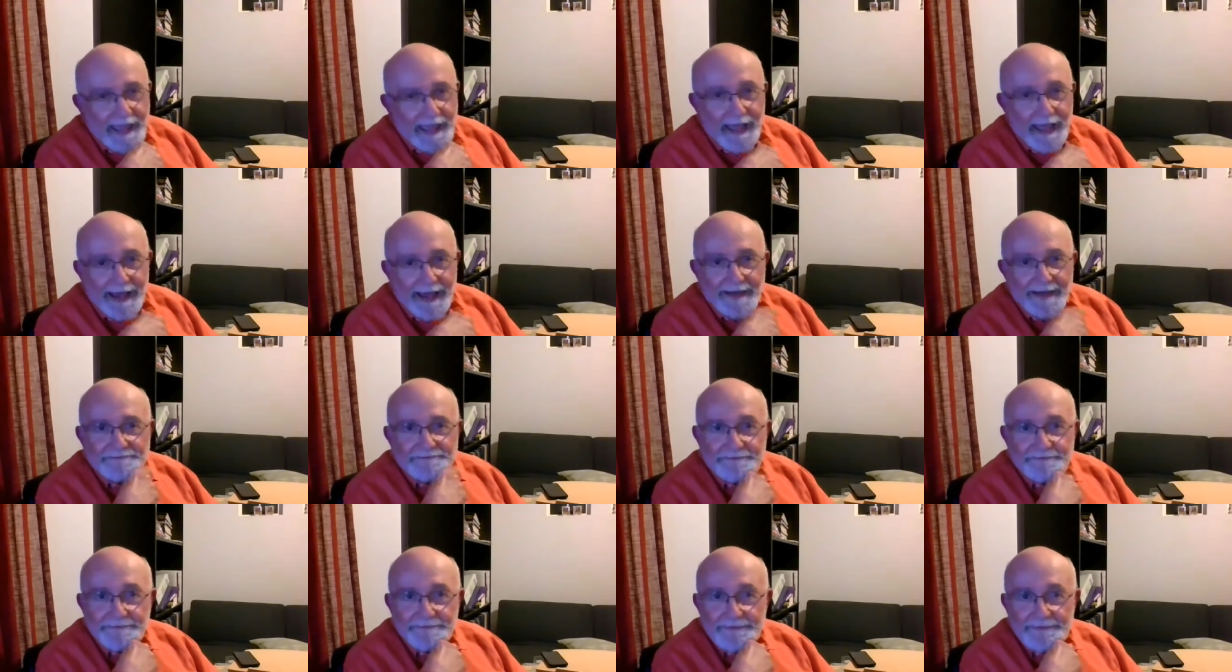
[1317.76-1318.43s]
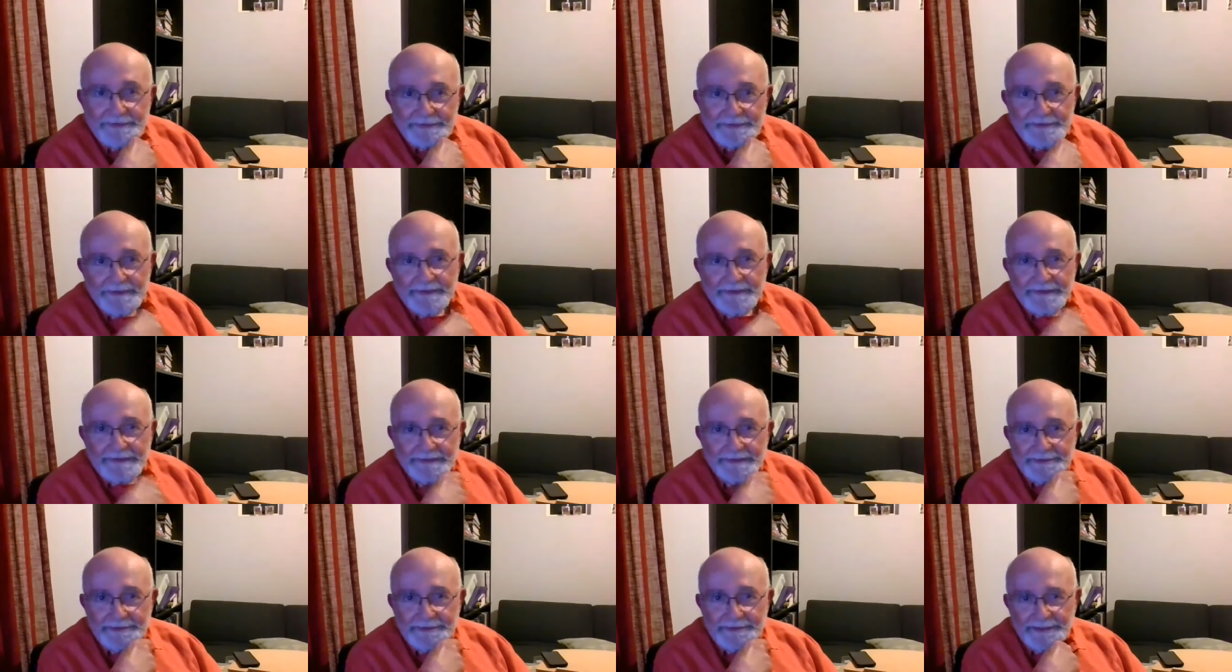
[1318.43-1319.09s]
we have
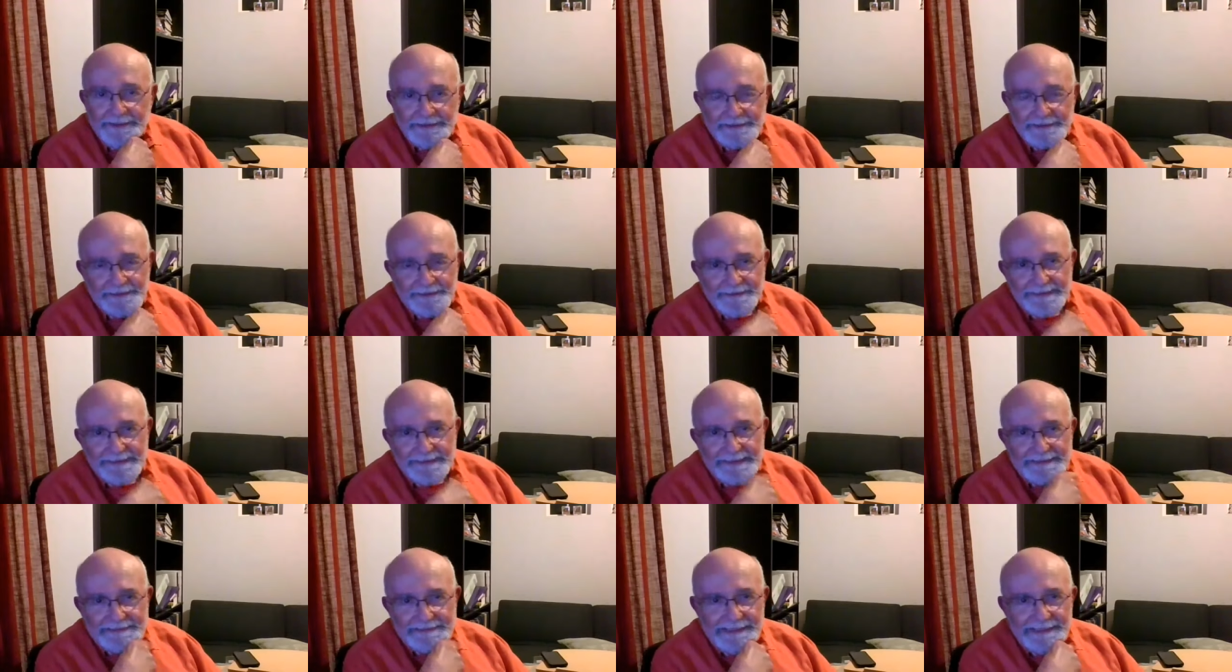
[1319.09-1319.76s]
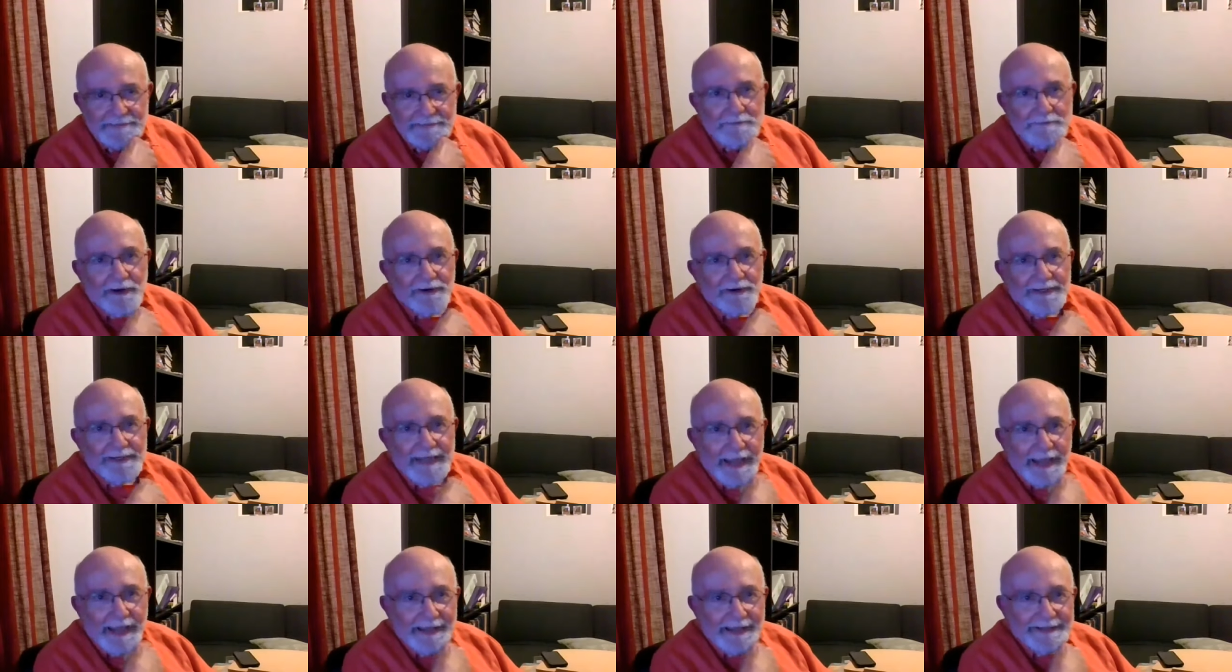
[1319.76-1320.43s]
a clearly
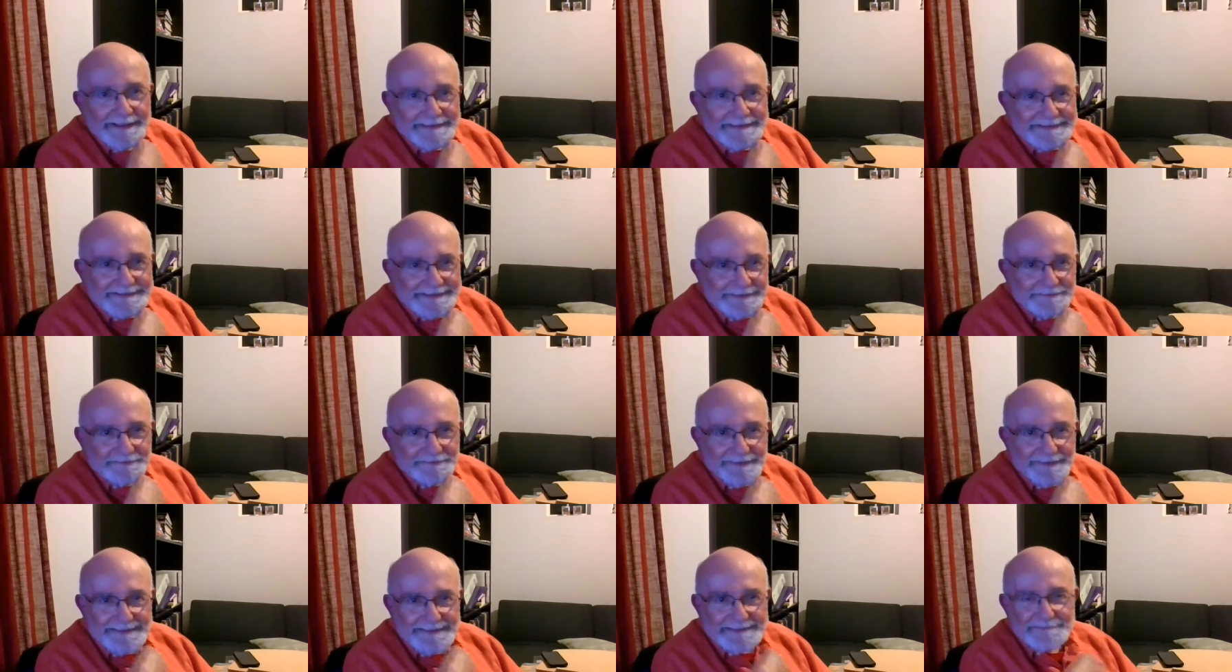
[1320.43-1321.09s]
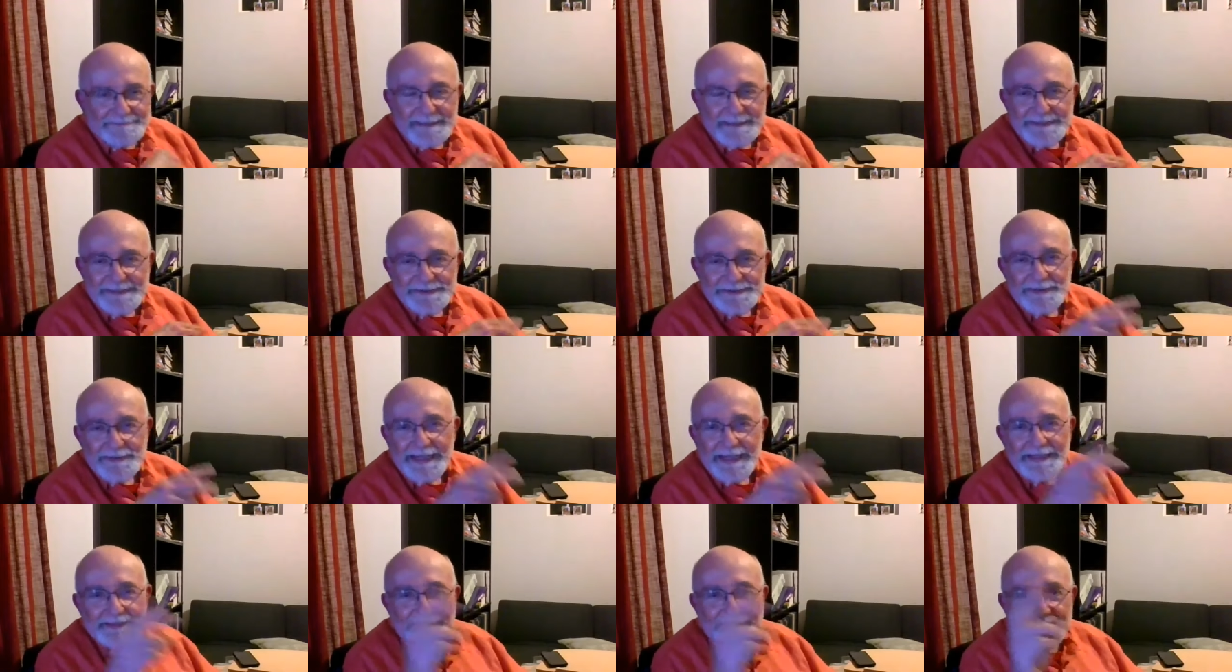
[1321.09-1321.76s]
demarcated difference
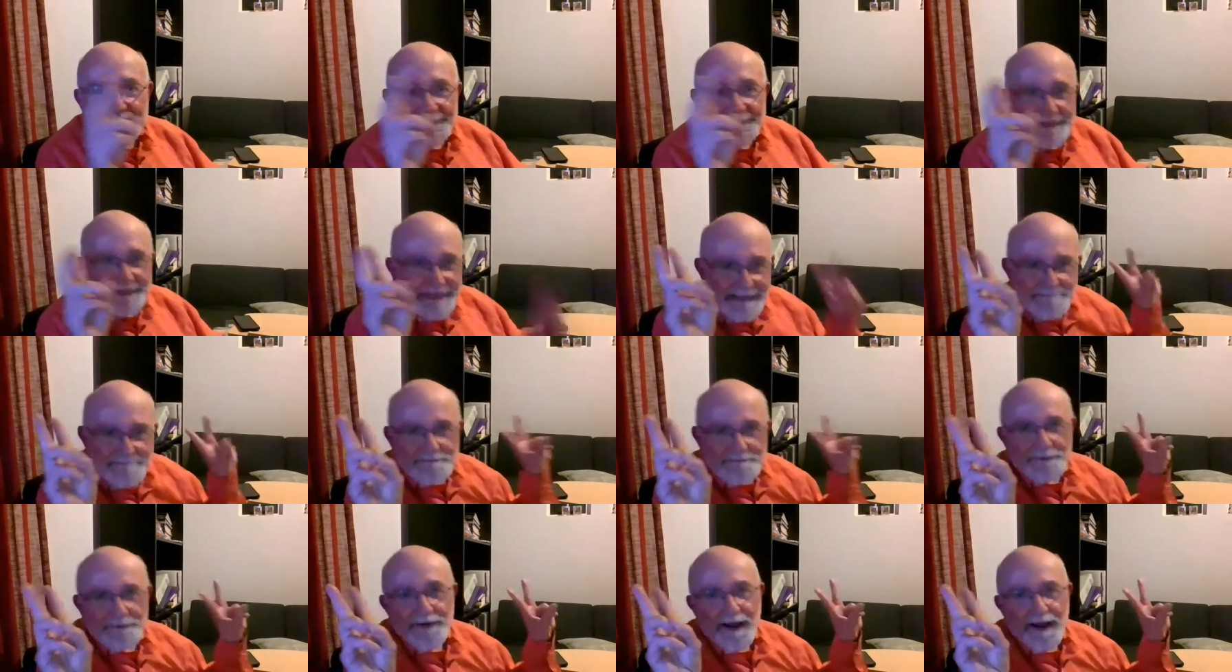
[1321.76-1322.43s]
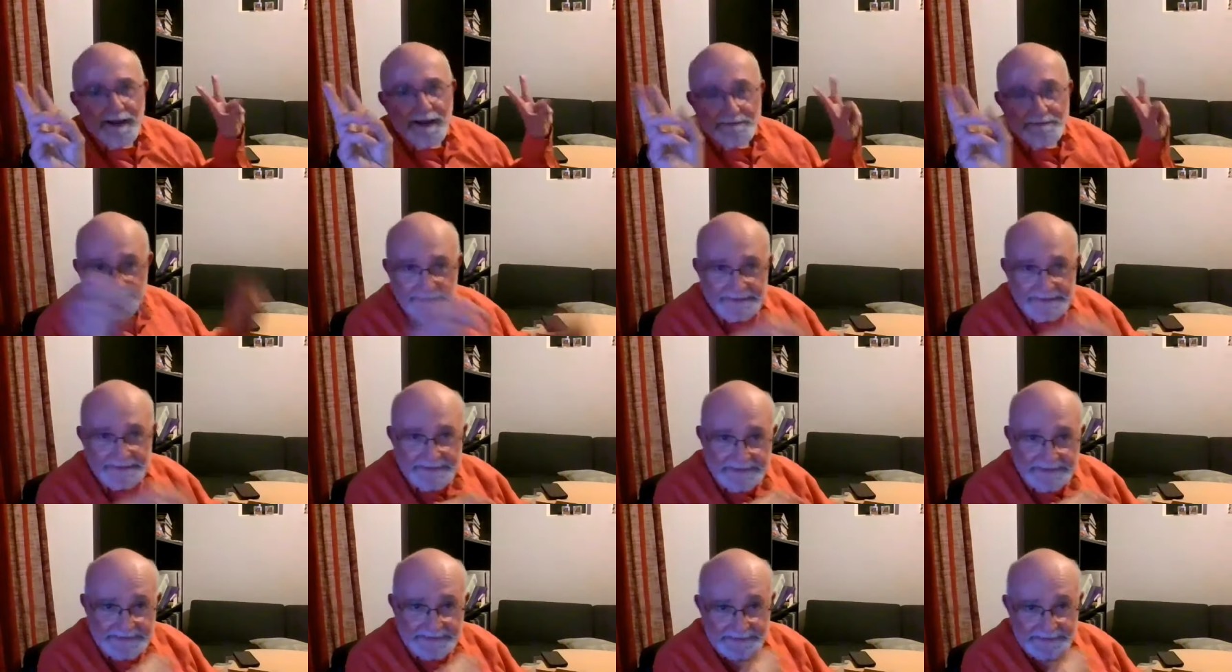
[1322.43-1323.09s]
between the
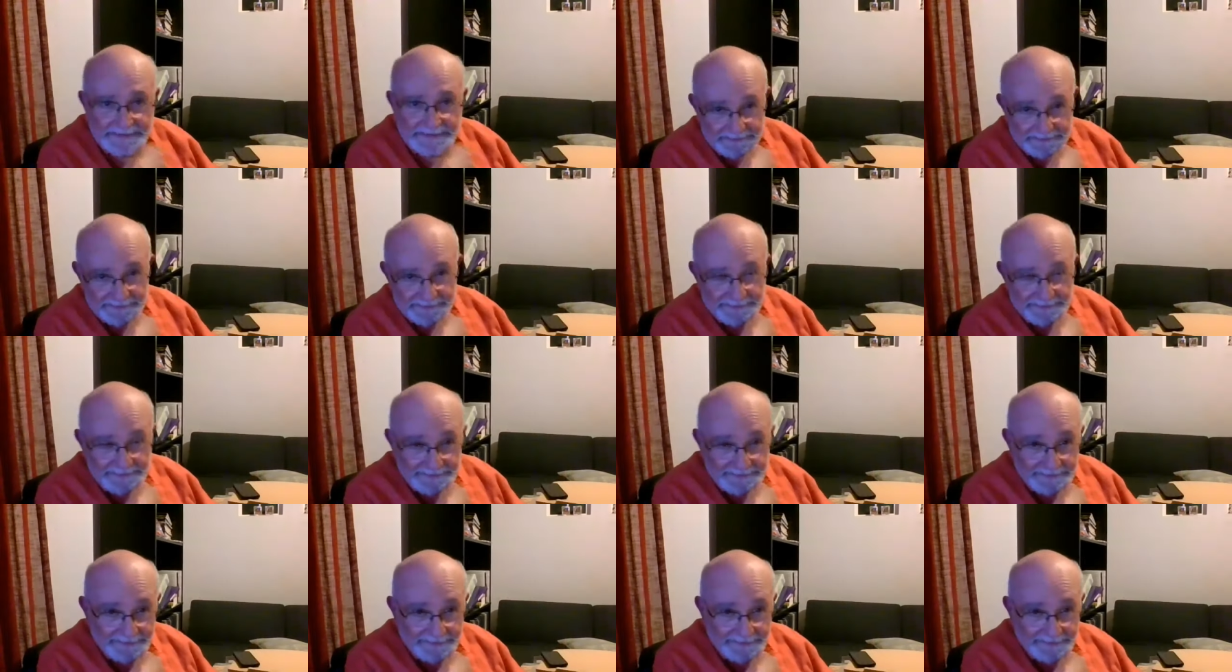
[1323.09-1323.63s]
prophets